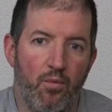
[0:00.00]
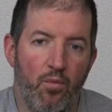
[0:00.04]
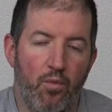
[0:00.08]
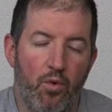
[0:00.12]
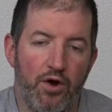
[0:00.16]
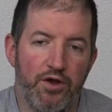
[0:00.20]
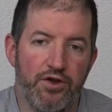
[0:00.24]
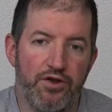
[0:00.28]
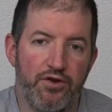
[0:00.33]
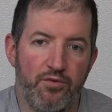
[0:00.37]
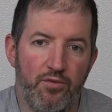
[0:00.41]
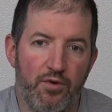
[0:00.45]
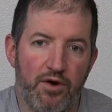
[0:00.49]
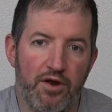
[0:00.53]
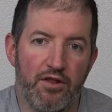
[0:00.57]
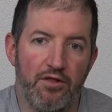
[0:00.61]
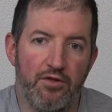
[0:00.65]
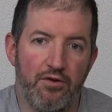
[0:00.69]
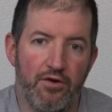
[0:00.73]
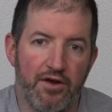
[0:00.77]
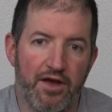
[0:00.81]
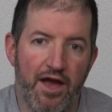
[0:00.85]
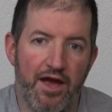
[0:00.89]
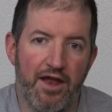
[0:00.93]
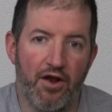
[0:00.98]
what you wanna
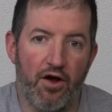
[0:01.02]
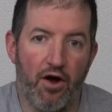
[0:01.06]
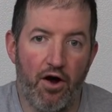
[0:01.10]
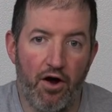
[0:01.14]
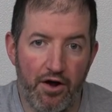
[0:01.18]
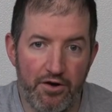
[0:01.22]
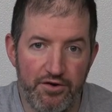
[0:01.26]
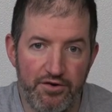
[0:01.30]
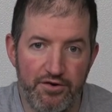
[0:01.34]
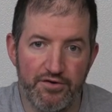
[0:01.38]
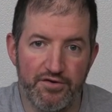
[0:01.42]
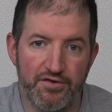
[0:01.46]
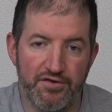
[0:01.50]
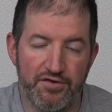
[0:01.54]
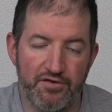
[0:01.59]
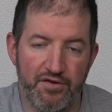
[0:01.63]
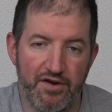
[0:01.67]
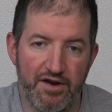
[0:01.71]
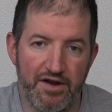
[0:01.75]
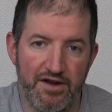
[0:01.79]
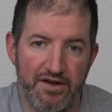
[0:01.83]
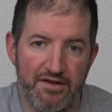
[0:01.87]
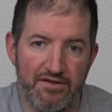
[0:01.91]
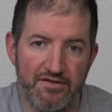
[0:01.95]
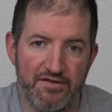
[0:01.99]
look at on your
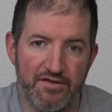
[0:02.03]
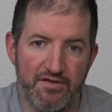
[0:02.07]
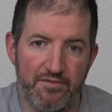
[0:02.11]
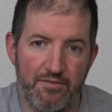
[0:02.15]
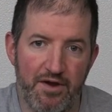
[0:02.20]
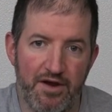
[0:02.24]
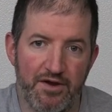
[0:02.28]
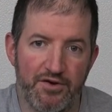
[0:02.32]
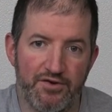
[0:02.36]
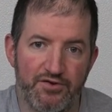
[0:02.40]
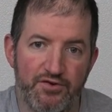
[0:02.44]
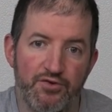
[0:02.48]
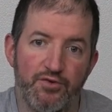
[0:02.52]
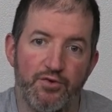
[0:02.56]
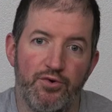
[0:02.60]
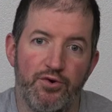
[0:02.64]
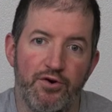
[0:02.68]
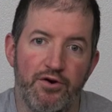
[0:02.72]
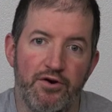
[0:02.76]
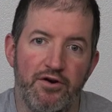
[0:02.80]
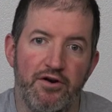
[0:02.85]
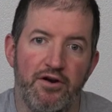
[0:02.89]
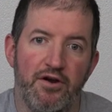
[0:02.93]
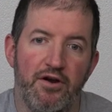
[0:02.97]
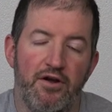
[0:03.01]
strings to make
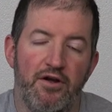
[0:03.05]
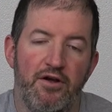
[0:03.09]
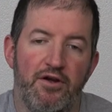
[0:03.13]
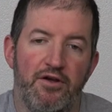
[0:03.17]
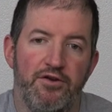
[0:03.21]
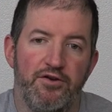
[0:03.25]
sure